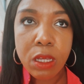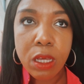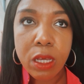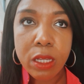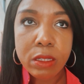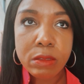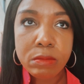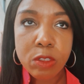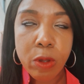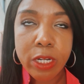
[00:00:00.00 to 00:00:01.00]
Uh,
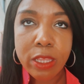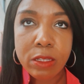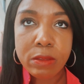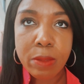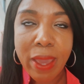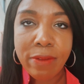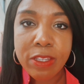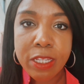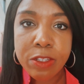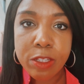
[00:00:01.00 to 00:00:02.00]
to walk down the, the path to
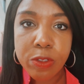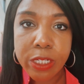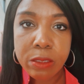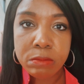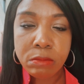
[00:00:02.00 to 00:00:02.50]
get to the train.